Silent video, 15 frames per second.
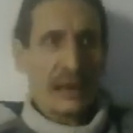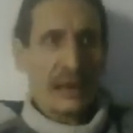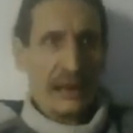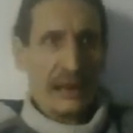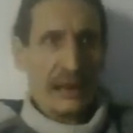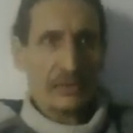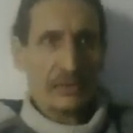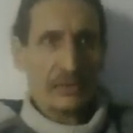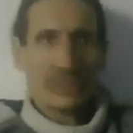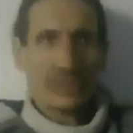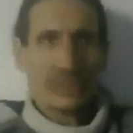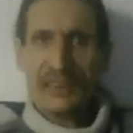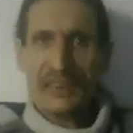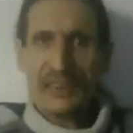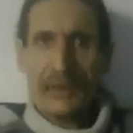You can
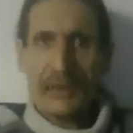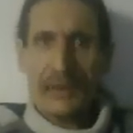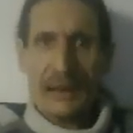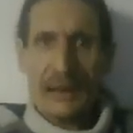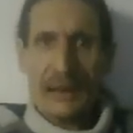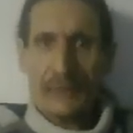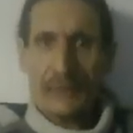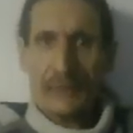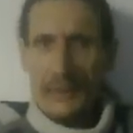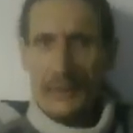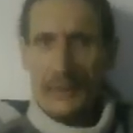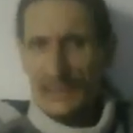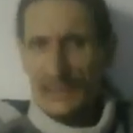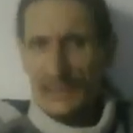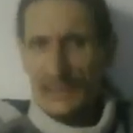see how we
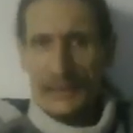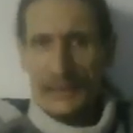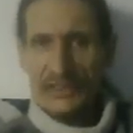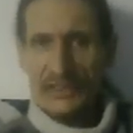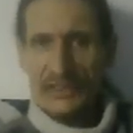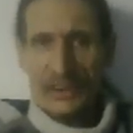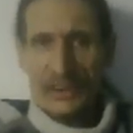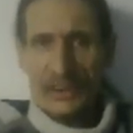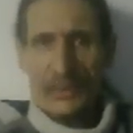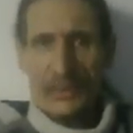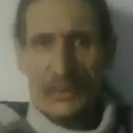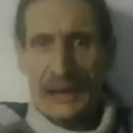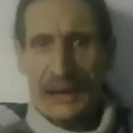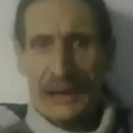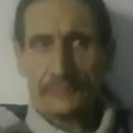actually managed to deal with
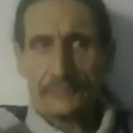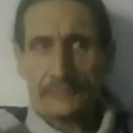that.